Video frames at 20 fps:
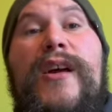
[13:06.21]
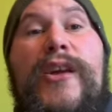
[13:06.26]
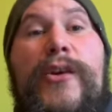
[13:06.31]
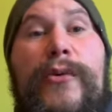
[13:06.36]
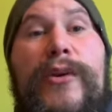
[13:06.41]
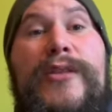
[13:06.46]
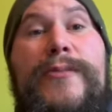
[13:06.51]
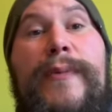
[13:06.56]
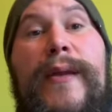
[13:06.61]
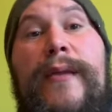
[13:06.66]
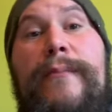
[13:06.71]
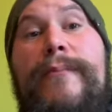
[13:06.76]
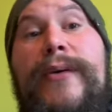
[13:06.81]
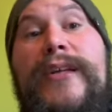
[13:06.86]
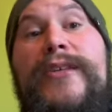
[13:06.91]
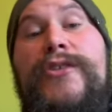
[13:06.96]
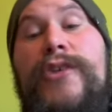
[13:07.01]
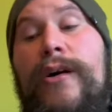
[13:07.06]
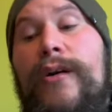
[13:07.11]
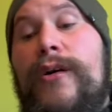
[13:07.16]
You want to spend a
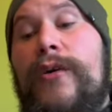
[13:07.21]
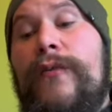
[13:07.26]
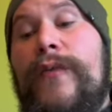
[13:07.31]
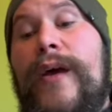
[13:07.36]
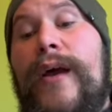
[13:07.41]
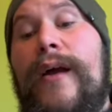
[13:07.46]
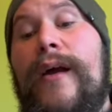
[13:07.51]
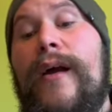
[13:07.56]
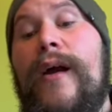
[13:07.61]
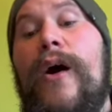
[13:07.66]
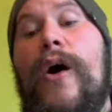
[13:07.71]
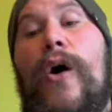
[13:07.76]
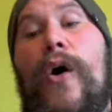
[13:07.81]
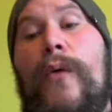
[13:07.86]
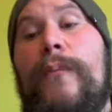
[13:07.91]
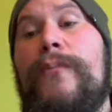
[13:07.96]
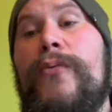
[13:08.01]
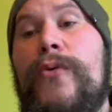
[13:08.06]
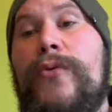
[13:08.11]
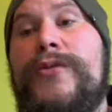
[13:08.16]
big chunk of it
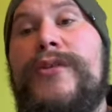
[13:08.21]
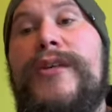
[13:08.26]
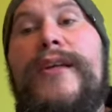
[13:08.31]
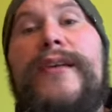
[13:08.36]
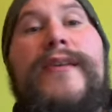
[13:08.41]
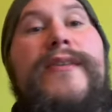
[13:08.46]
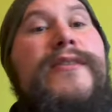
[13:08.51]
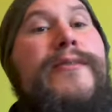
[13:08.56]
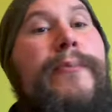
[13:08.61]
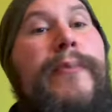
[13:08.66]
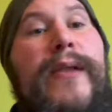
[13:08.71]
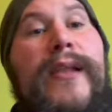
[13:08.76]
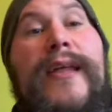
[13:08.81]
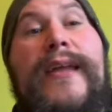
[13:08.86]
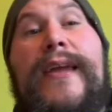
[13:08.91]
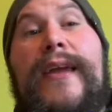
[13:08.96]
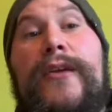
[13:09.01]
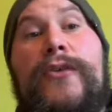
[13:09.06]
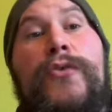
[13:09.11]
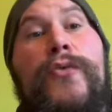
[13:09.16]
on protein. It's a bit like
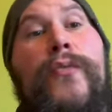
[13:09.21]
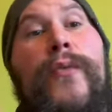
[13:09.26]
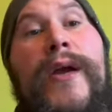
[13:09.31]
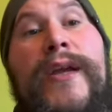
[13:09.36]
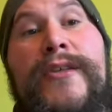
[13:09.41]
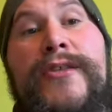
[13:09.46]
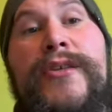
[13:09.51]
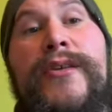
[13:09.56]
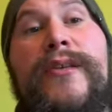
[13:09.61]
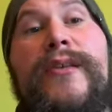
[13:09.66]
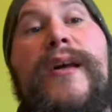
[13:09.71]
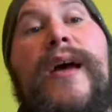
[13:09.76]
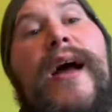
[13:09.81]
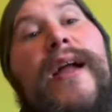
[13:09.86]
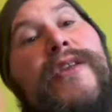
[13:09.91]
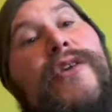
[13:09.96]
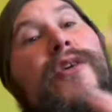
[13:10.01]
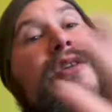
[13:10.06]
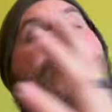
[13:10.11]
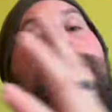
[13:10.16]
getting your wage in,
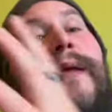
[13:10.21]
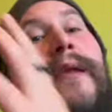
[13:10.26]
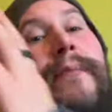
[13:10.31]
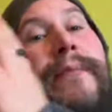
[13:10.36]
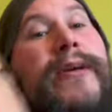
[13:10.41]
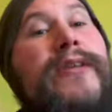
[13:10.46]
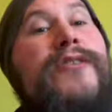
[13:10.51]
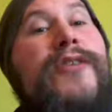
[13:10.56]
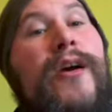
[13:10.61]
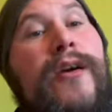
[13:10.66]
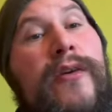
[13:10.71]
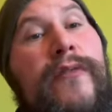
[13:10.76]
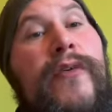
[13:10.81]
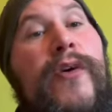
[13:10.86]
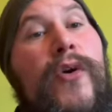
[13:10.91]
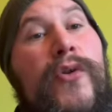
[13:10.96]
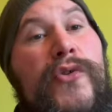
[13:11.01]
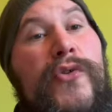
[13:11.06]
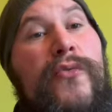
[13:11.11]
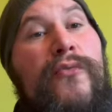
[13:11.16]
and you got to spend a big chunk of
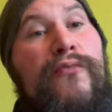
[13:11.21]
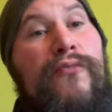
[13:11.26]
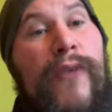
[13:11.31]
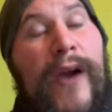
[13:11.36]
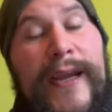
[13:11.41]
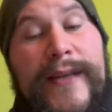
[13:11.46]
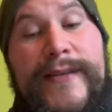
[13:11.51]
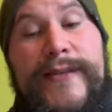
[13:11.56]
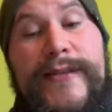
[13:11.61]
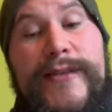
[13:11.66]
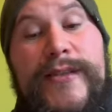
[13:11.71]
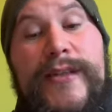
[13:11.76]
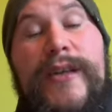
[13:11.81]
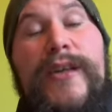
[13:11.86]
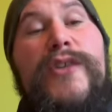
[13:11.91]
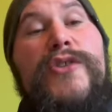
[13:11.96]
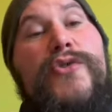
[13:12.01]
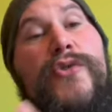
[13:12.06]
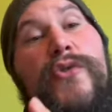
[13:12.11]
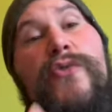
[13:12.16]
it on your rent.
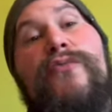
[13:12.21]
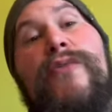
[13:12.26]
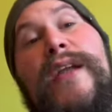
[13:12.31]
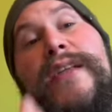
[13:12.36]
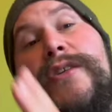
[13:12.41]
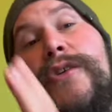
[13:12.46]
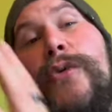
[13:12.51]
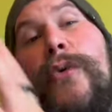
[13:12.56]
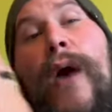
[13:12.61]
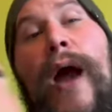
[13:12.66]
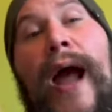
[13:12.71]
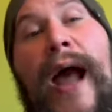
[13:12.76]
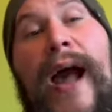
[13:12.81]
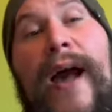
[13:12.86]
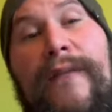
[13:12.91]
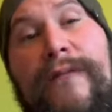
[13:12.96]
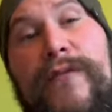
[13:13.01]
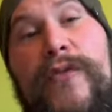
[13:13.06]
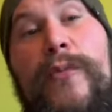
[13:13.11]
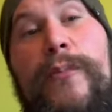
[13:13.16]
So your rent you
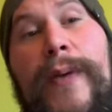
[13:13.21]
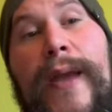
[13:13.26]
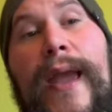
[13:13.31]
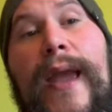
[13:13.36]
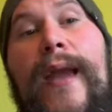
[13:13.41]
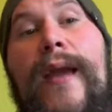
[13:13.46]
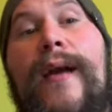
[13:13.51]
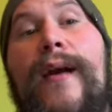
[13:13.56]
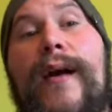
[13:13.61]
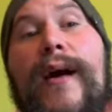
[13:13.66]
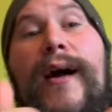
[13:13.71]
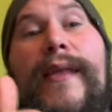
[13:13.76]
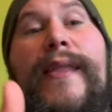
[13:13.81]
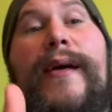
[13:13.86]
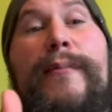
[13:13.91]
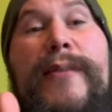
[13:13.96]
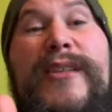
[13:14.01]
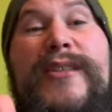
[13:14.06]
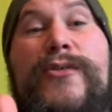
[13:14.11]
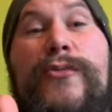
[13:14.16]
have to pay, and
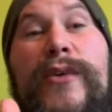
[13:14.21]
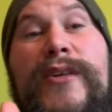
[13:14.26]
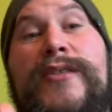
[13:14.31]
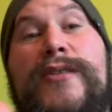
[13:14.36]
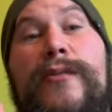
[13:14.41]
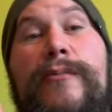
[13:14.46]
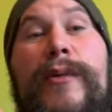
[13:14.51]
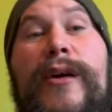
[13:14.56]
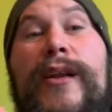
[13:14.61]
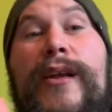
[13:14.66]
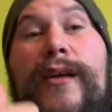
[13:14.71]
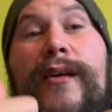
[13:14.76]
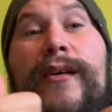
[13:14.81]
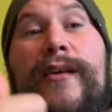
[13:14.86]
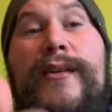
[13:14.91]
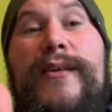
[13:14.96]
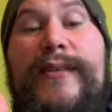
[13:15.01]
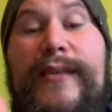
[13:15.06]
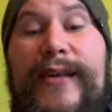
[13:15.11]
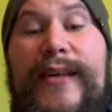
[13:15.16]
that means the rest of the money
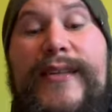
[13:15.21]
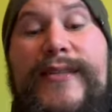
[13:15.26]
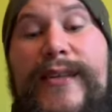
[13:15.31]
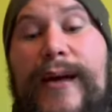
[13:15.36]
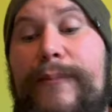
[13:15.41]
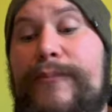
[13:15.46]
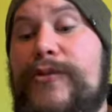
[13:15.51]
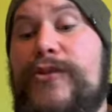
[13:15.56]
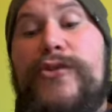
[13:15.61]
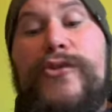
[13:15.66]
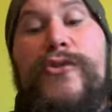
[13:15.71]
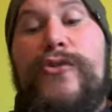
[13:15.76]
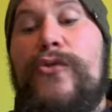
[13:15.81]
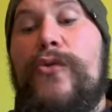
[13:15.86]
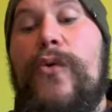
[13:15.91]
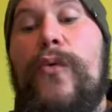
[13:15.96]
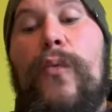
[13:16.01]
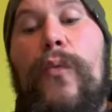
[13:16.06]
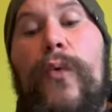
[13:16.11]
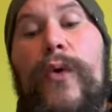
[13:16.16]
is up to
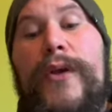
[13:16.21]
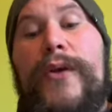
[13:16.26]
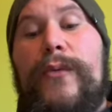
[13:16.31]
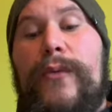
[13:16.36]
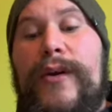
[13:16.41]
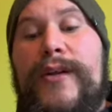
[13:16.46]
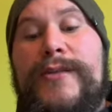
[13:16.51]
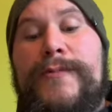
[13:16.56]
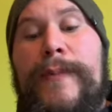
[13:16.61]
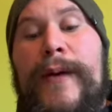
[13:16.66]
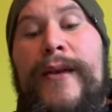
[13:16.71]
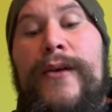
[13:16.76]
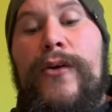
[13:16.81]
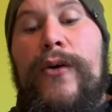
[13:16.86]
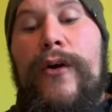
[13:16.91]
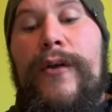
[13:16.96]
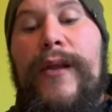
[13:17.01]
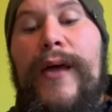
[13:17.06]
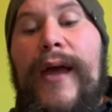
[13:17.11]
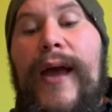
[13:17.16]
you what you want to spend
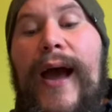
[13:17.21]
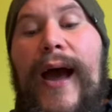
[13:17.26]
on.